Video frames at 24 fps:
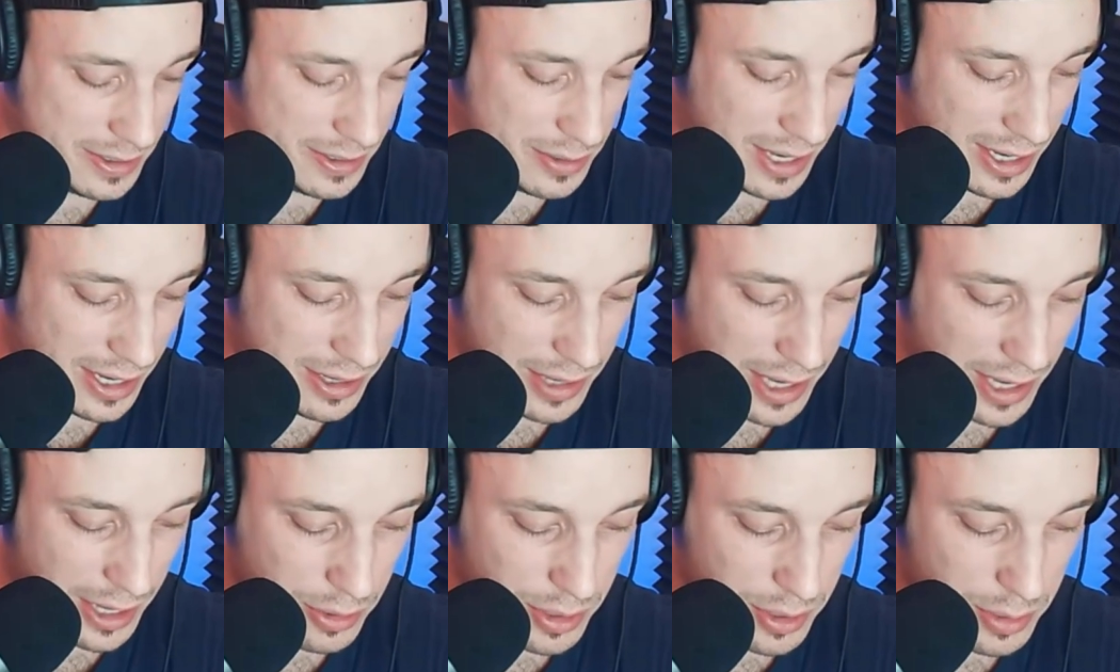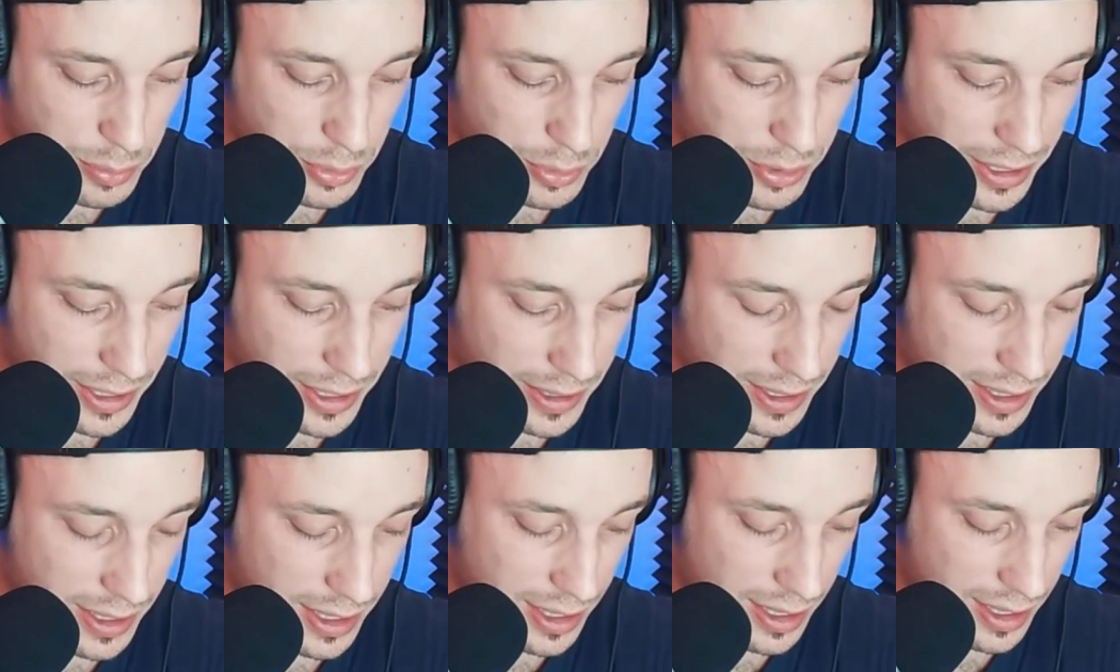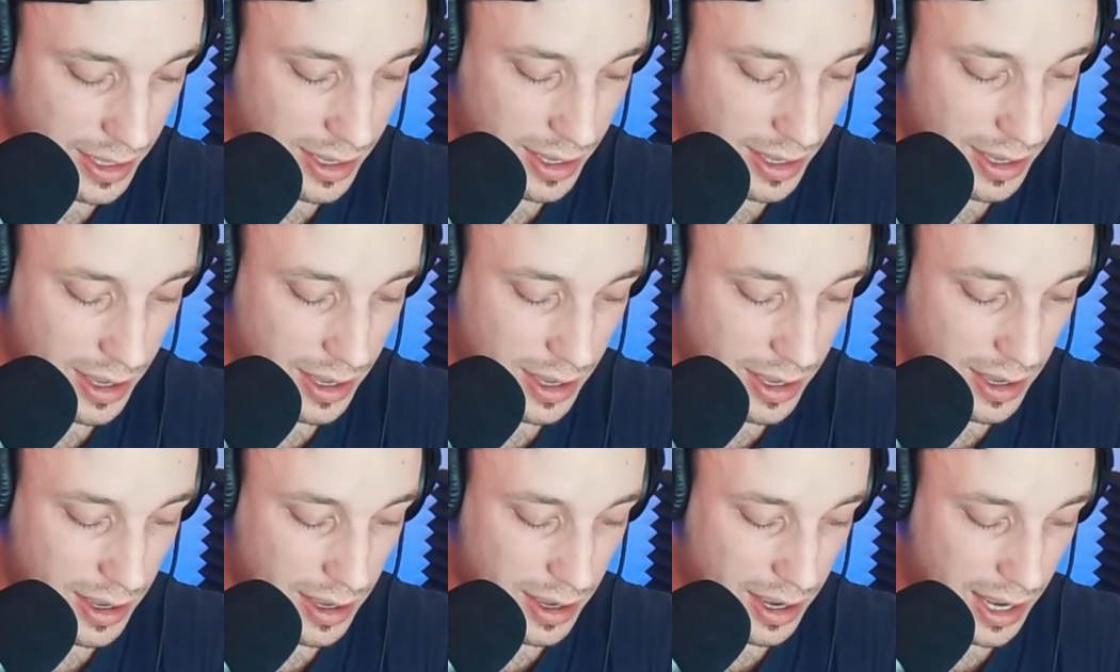how do you put it?
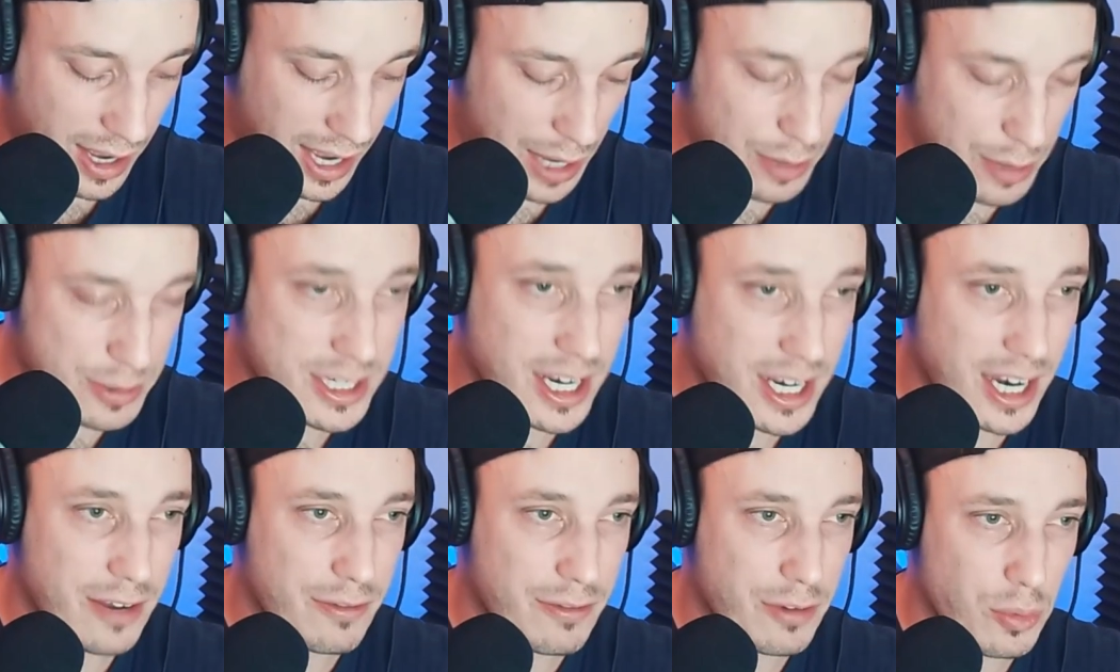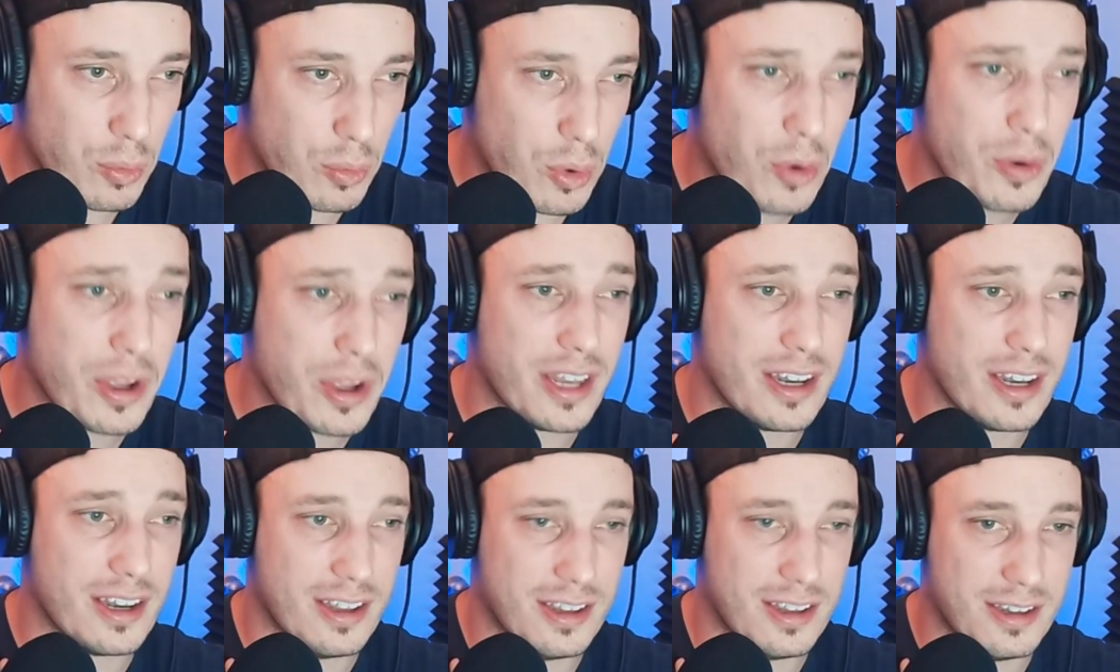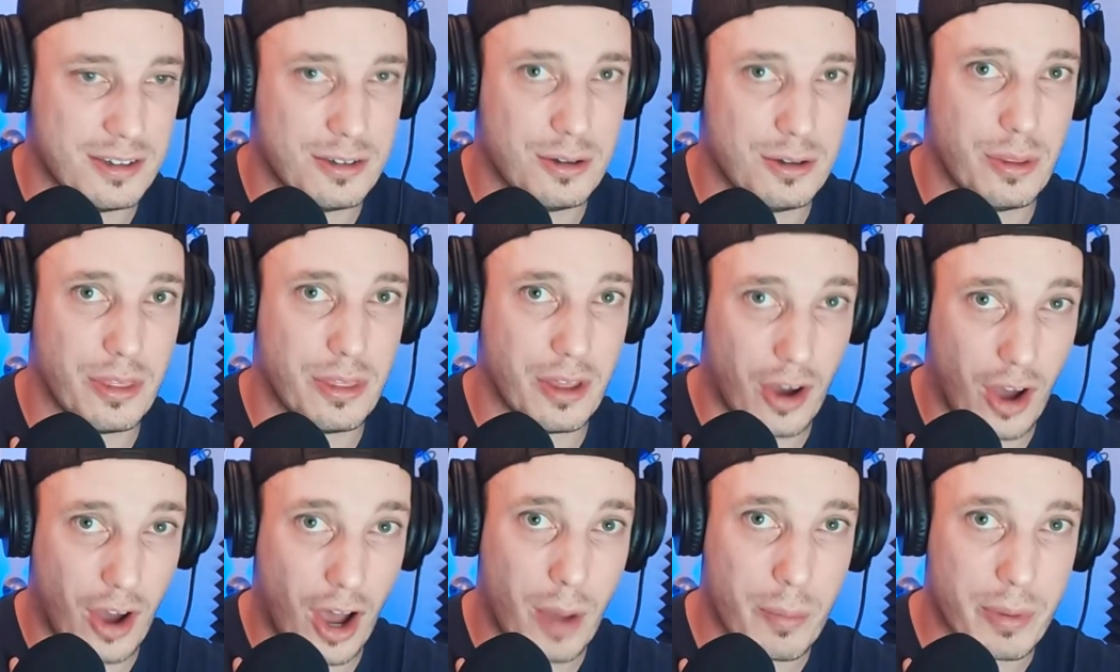I was kind of awoken to
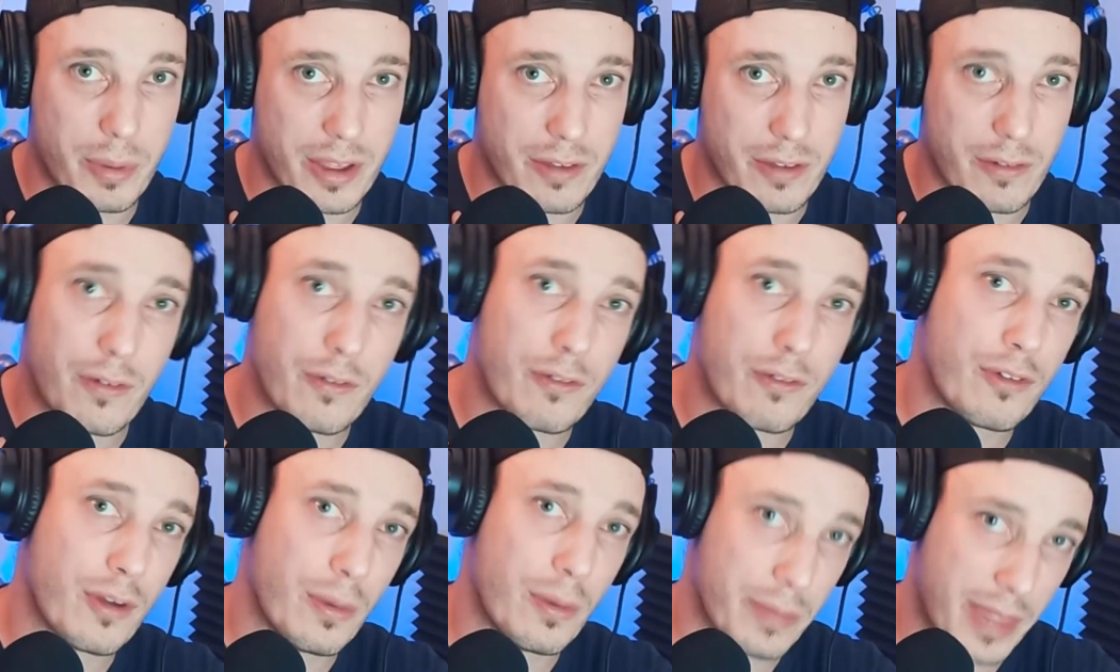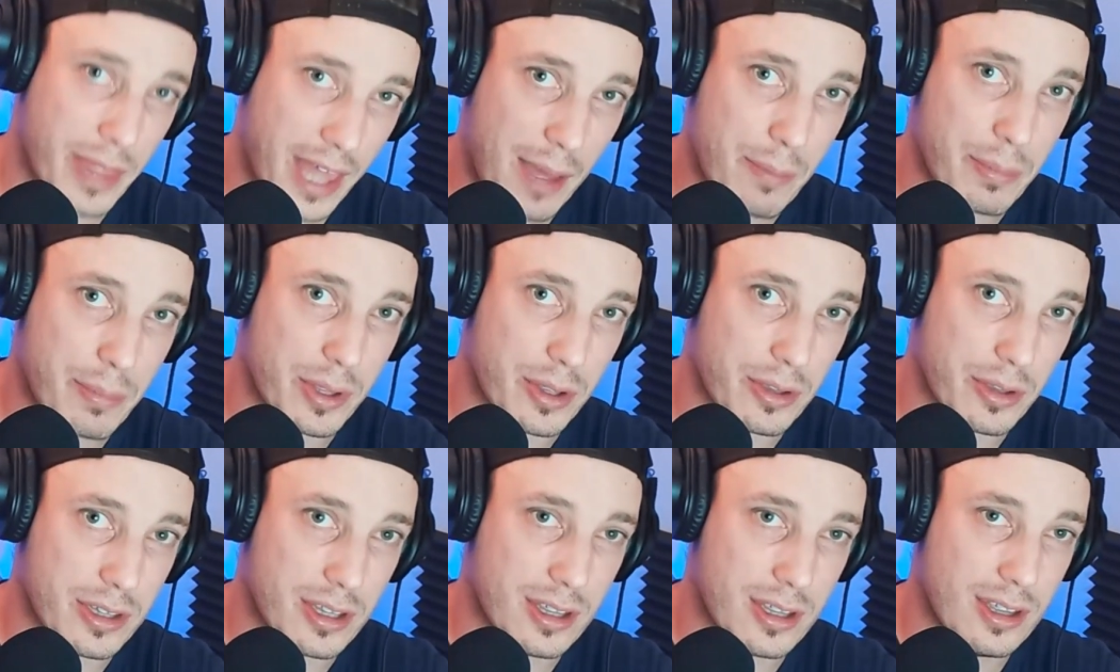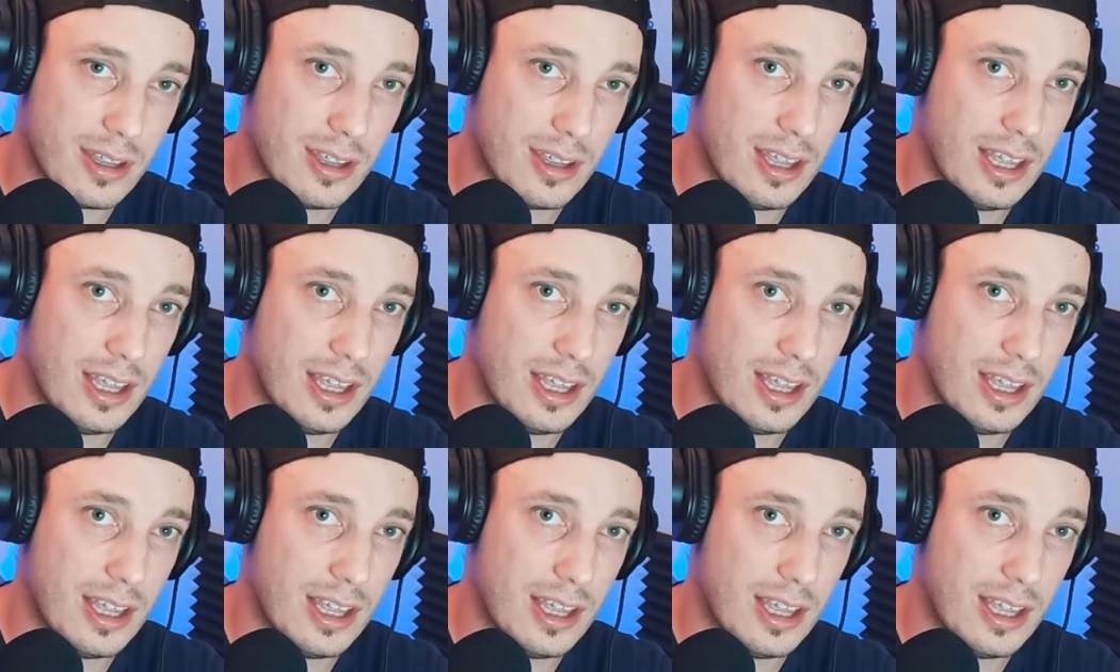the hobby from that build,